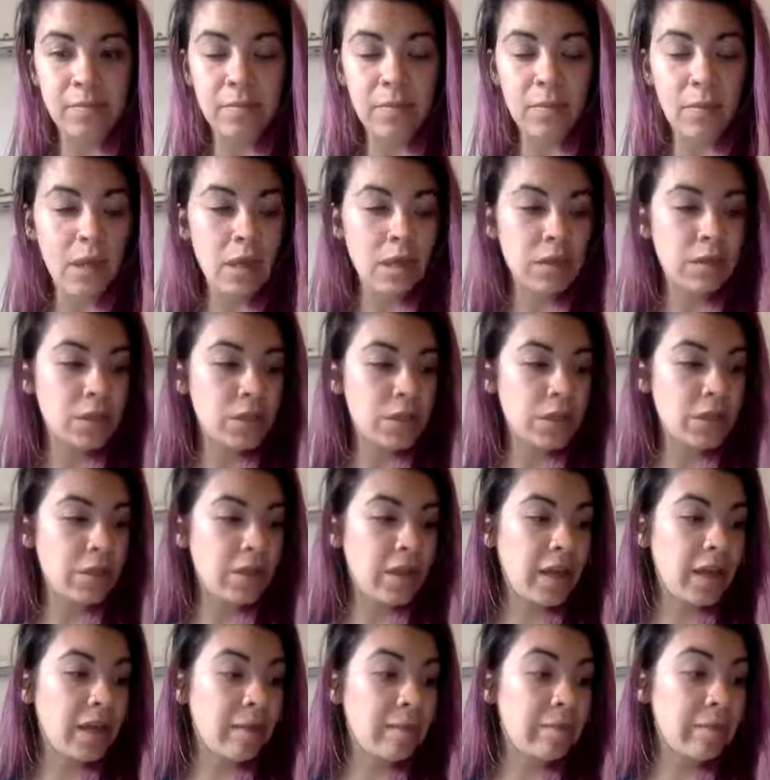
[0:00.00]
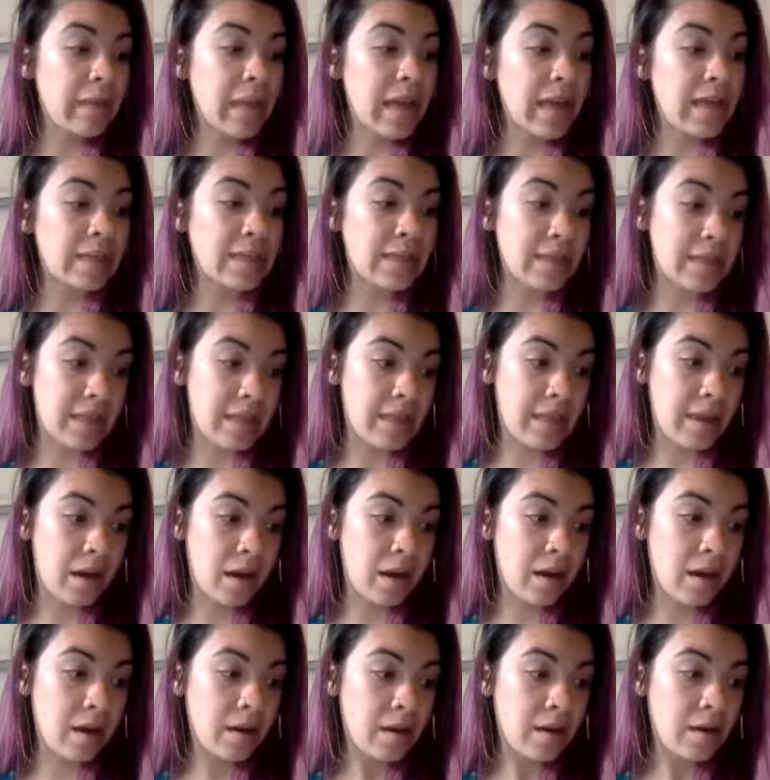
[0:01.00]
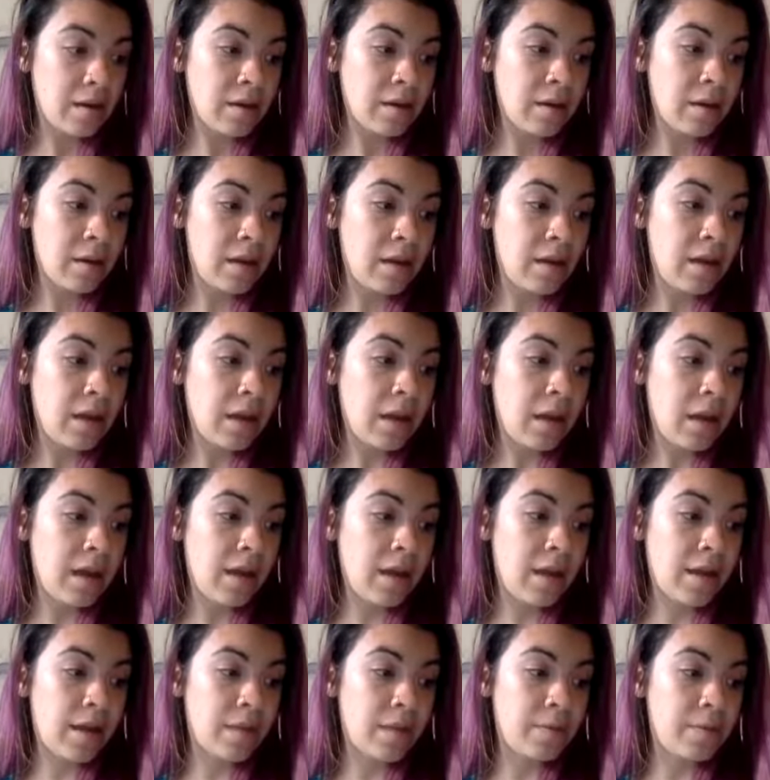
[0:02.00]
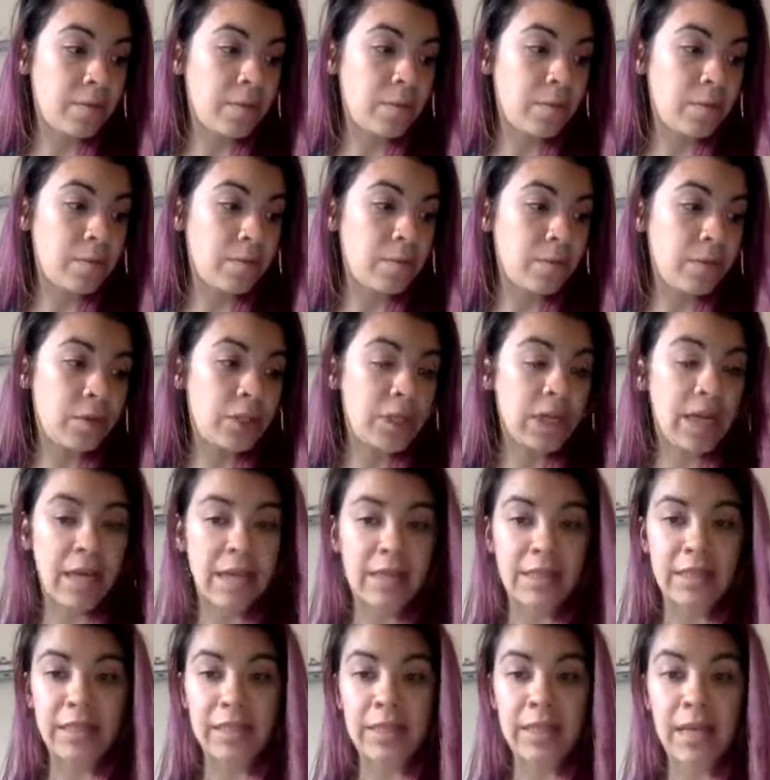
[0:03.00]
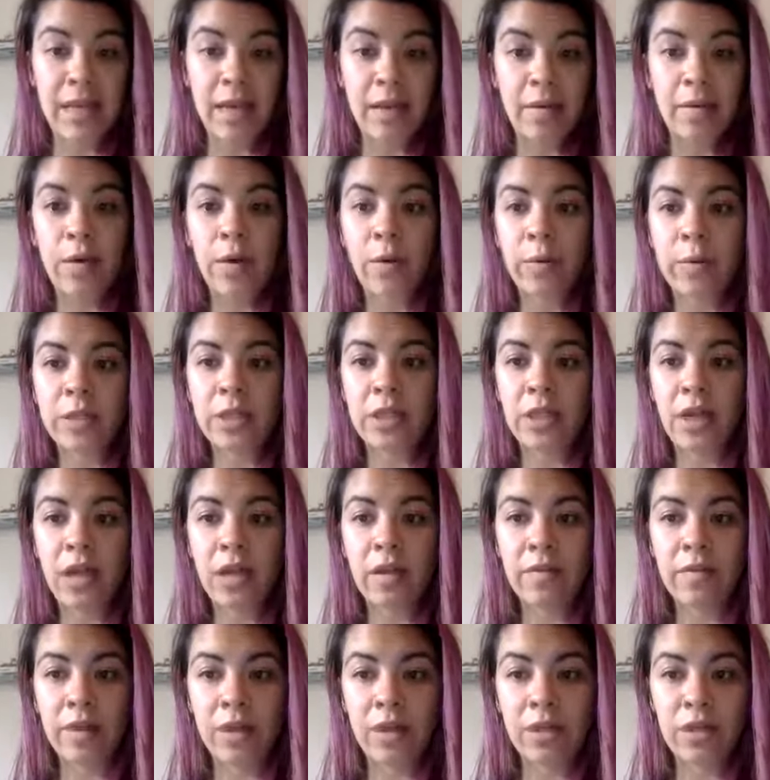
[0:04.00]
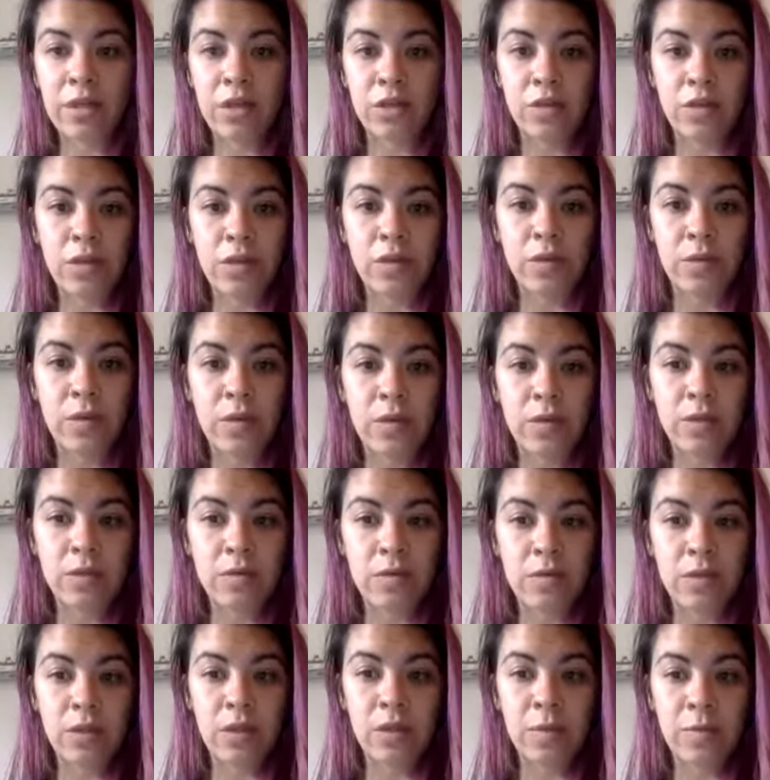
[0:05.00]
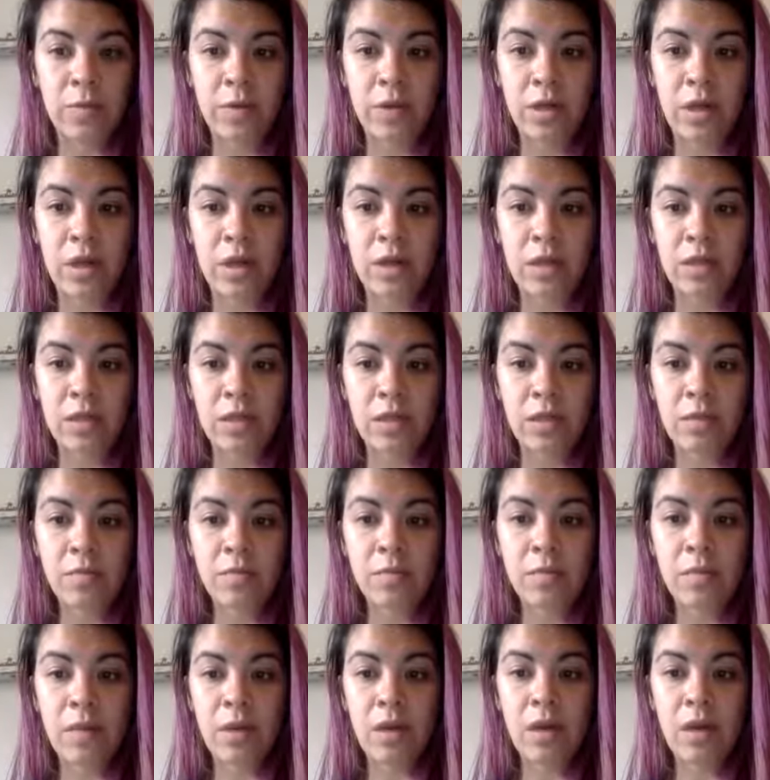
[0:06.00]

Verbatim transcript: So you get a blend in there, um, which has like almost all of our citrus oils, which is pretty awesome.